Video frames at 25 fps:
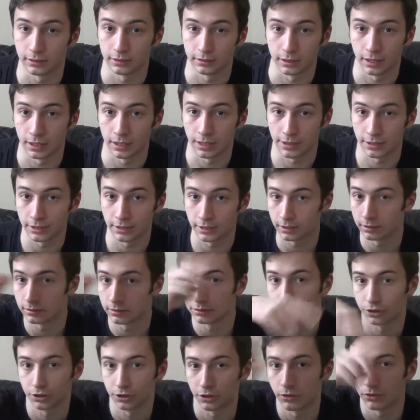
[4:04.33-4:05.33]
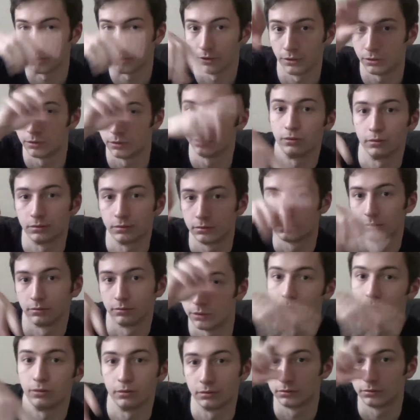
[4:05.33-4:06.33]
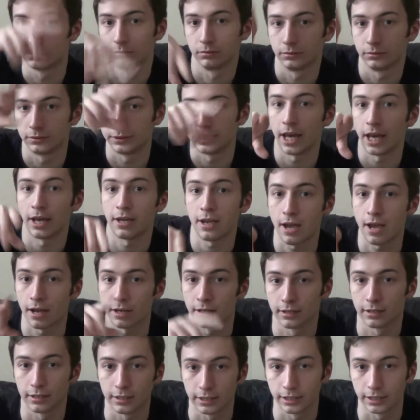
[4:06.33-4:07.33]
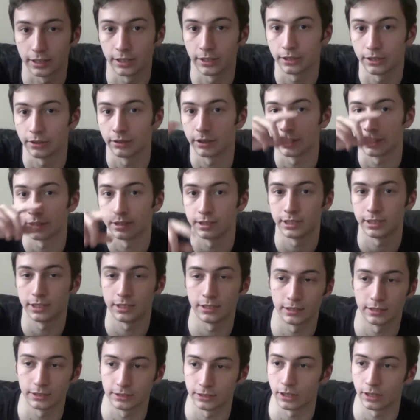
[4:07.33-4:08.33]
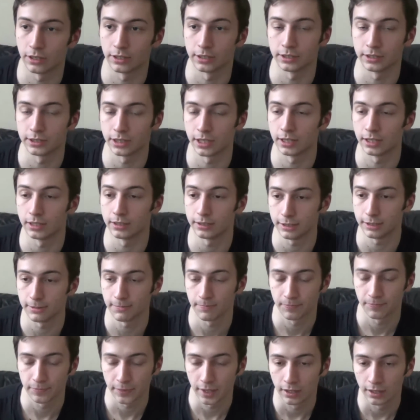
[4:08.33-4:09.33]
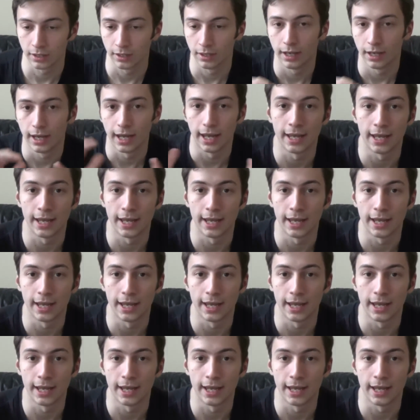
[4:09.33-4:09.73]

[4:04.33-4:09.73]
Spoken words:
I think I'll show you. Yeah, here you can see the starting tiles, and